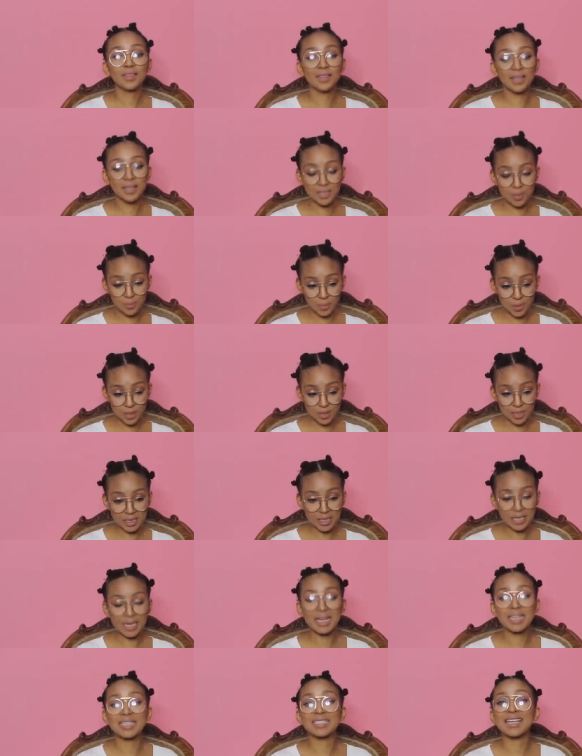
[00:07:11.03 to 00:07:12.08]
this
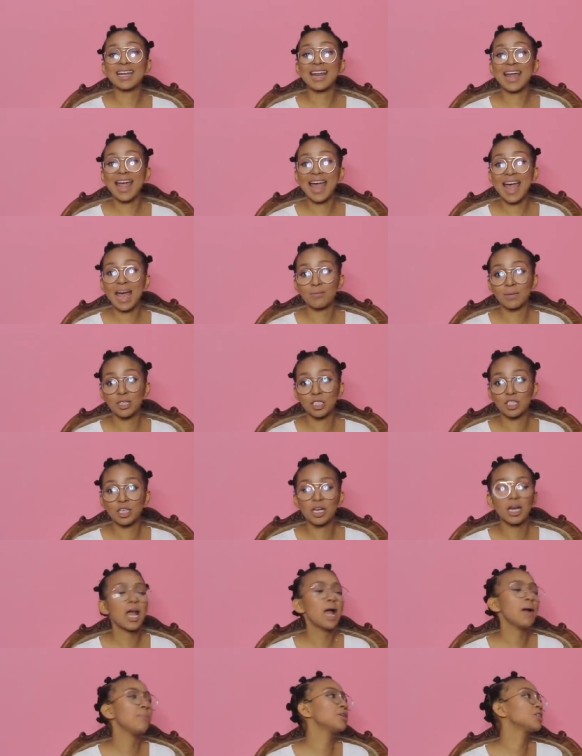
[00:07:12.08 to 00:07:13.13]
person is an amateur.
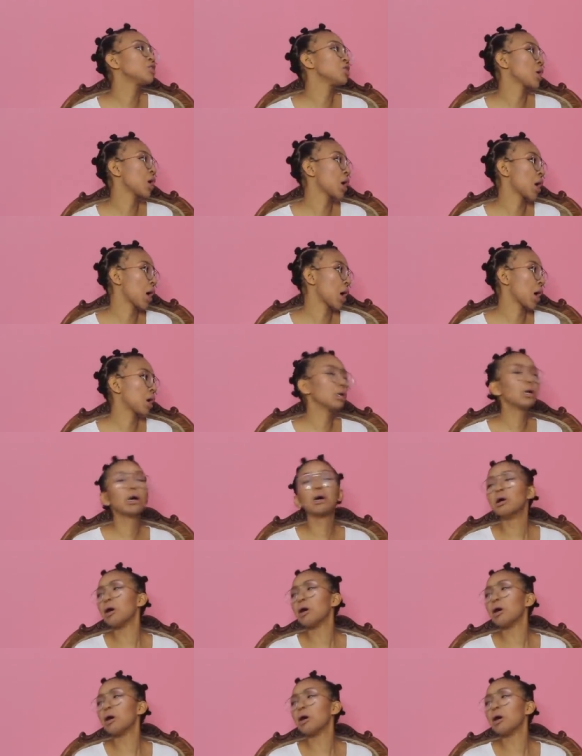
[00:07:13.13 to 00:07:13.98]
Amateur.